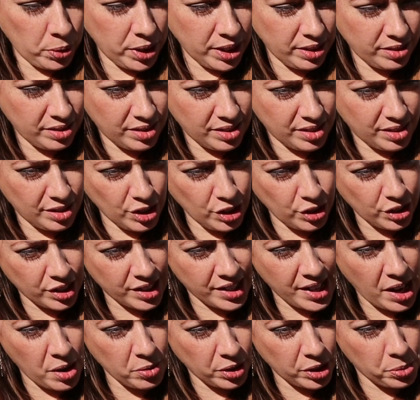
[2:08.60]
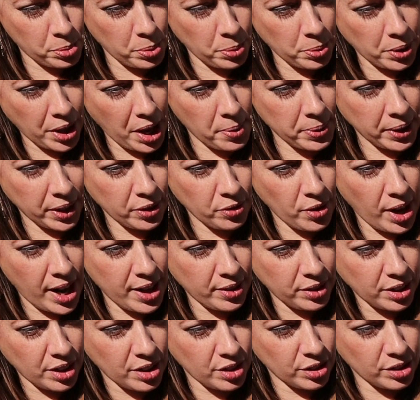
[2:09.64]
we looked at as we were going around
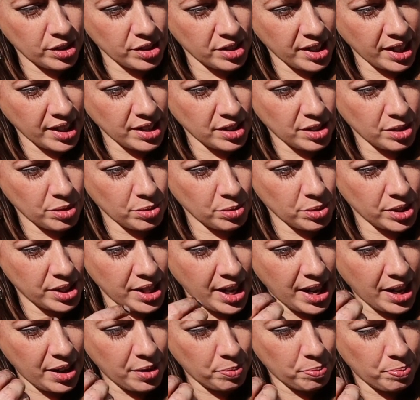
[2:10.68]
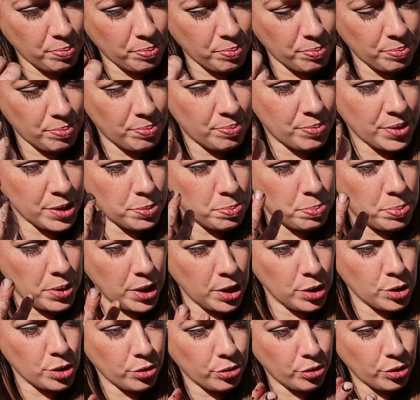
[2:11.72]
the garden centre was how this
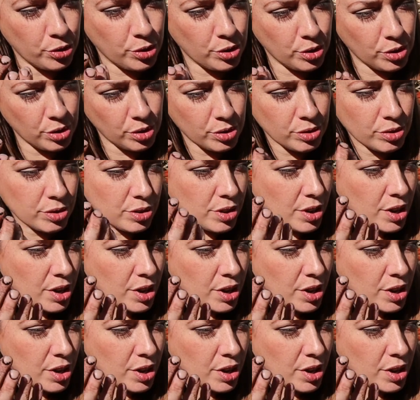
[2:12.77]
beautiful